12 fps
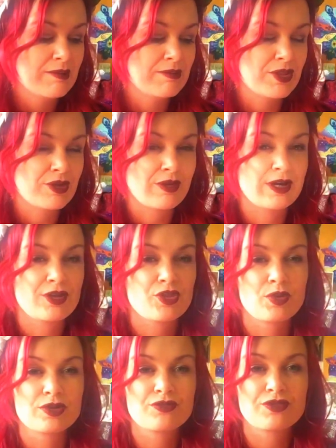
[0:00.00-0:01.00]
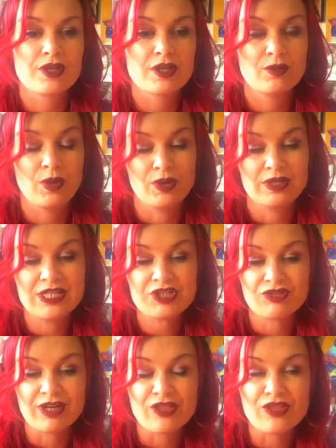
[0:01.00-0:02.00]
Mother Earth, one of the, well,
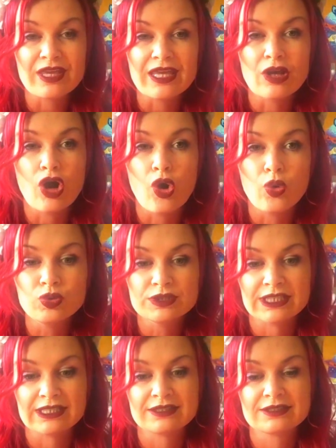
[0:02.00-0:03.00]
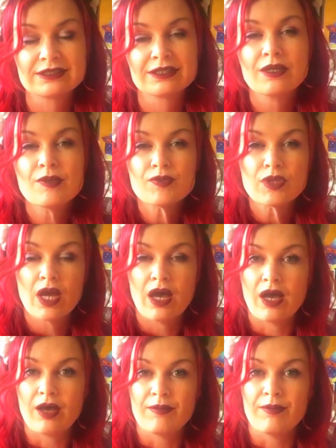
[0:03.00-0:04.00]
literally the oldest
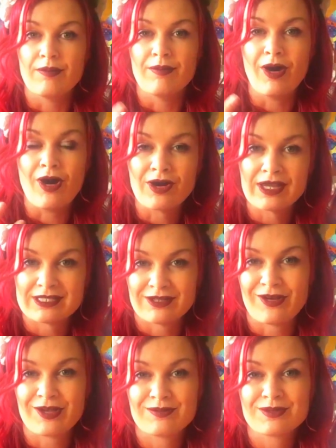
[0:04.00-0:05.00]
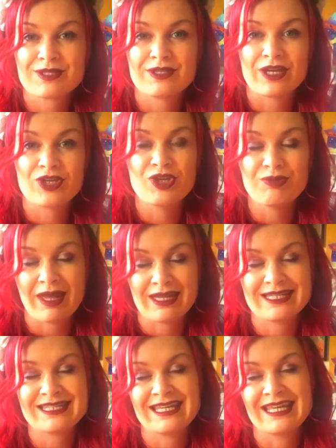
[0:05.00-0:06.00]
um, archetypes that
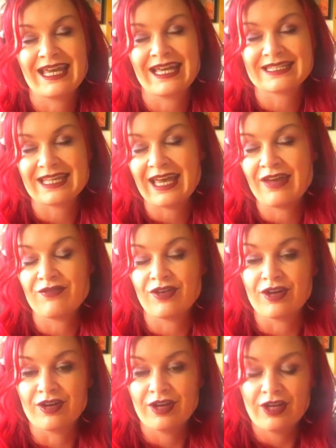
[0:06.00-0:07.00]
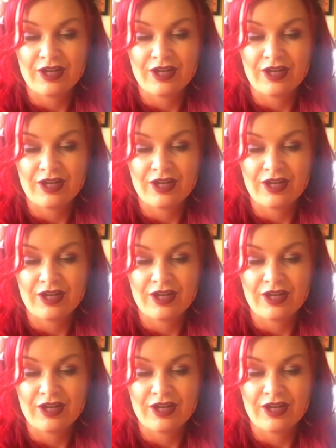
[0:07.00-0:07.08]
humanity has ever